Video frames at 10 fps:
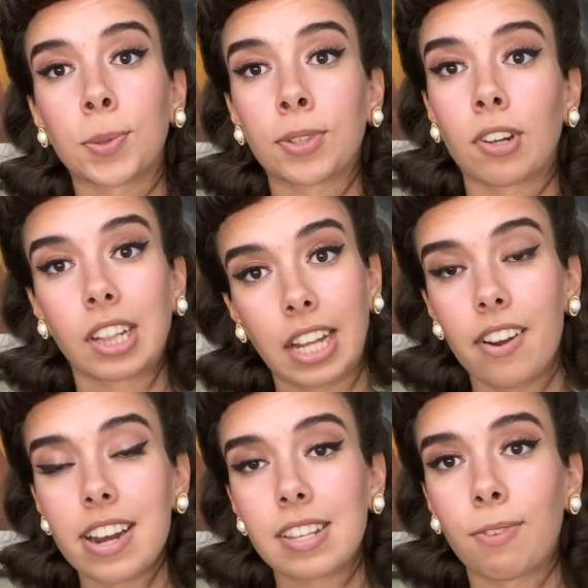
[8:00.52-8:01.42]
on
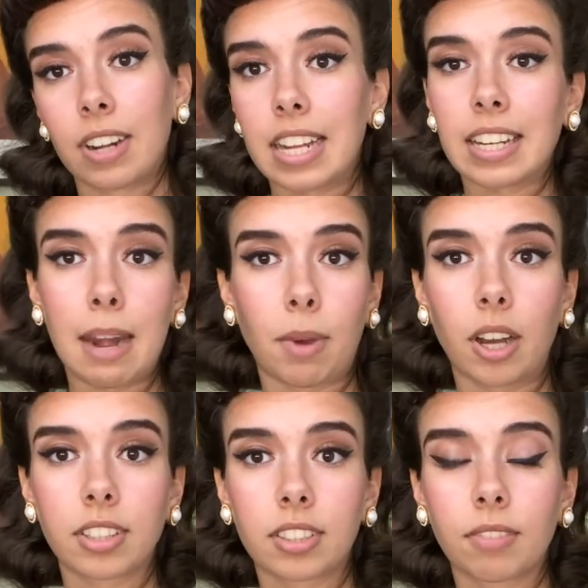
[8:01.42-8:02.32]
clearance for like
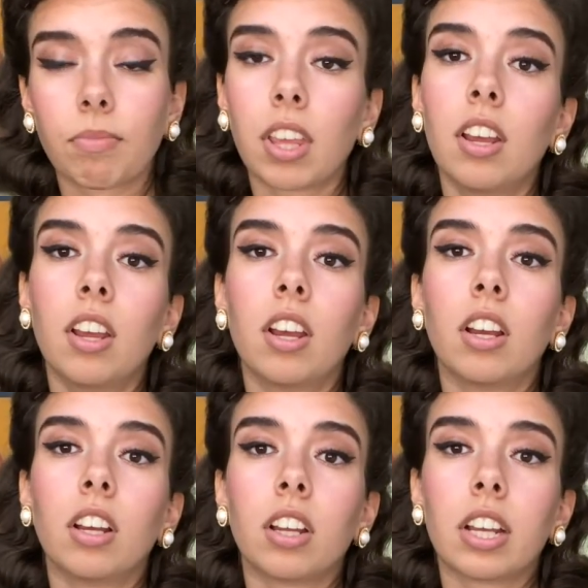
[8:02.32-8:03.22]
$10.
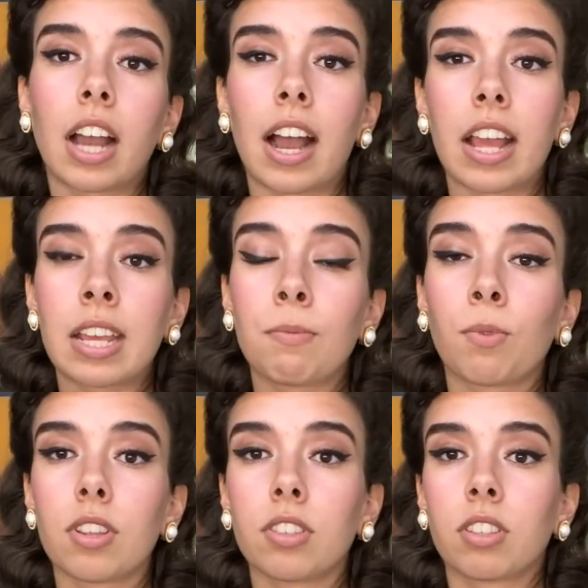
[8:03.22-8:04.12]
It
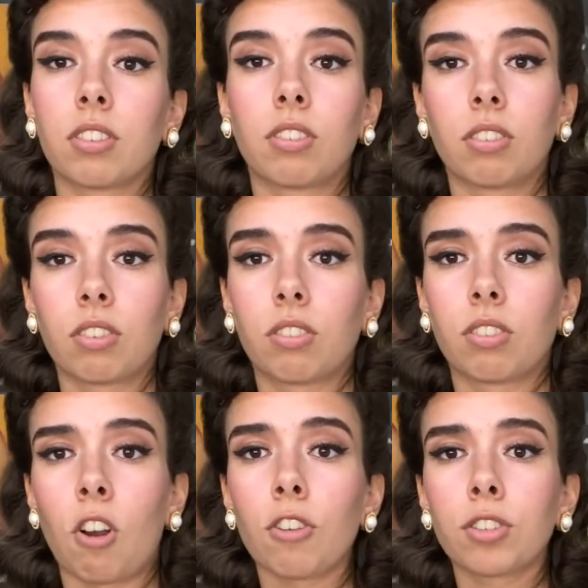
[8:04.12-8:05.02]
was
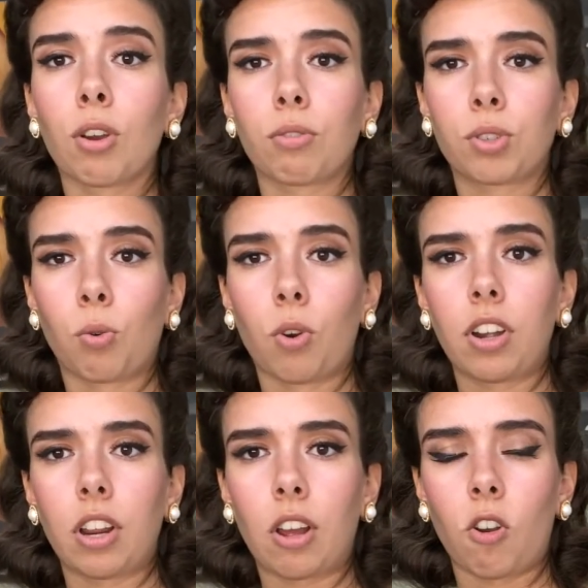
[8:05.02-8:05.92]
also torn
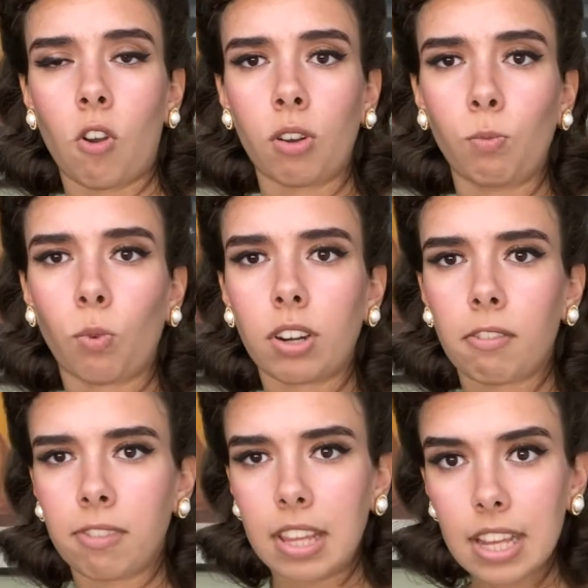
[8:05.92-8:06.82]
on one
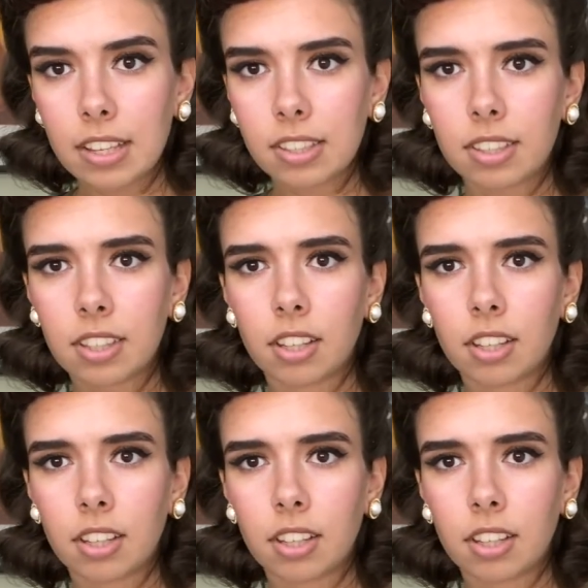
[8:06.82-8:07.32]
of these